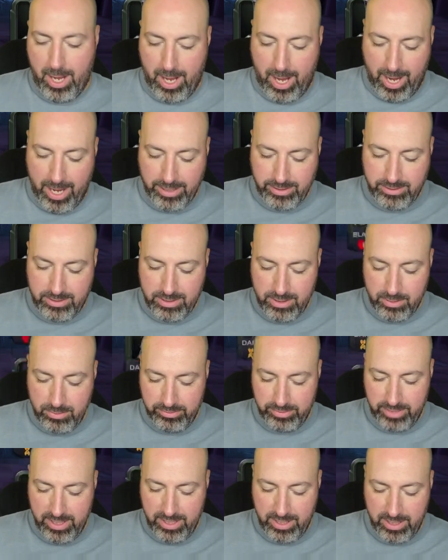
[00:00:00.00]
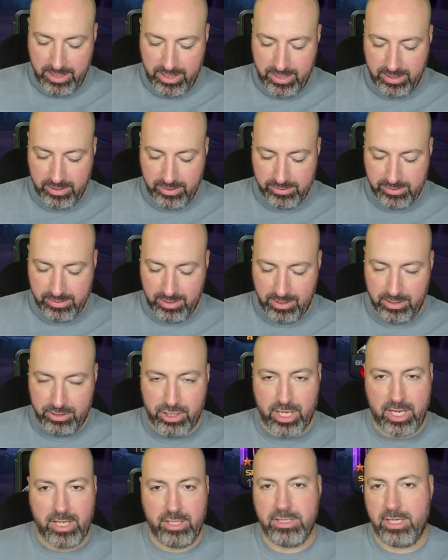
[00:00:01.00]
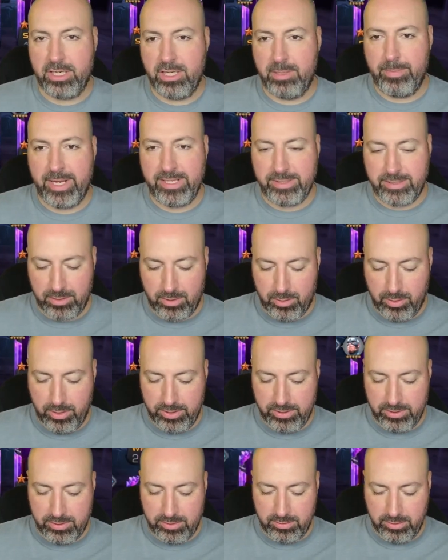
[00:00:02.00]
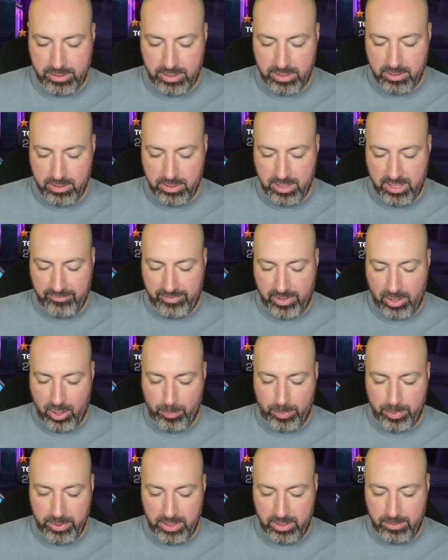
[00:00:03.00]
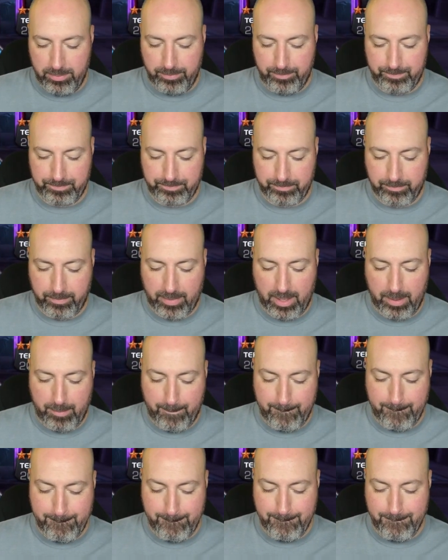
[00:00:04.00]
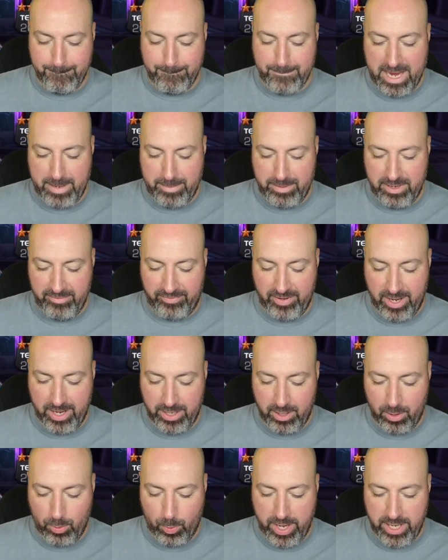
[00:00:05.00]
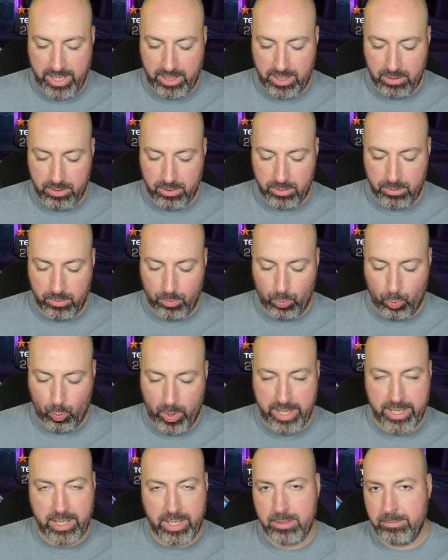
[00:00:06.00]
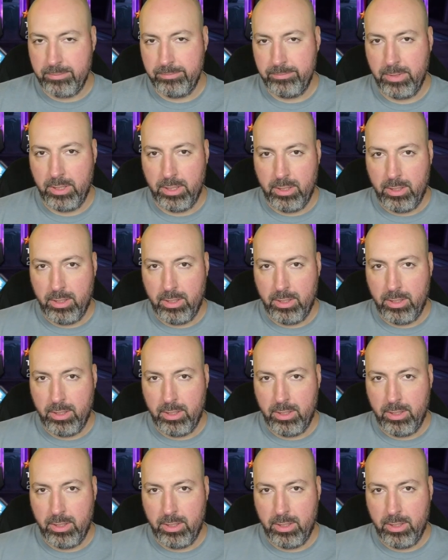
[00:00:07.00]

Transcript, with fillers: I don't think anything else is going to change out of the basic crystal here if I open it maybe if I awaken Wiccan,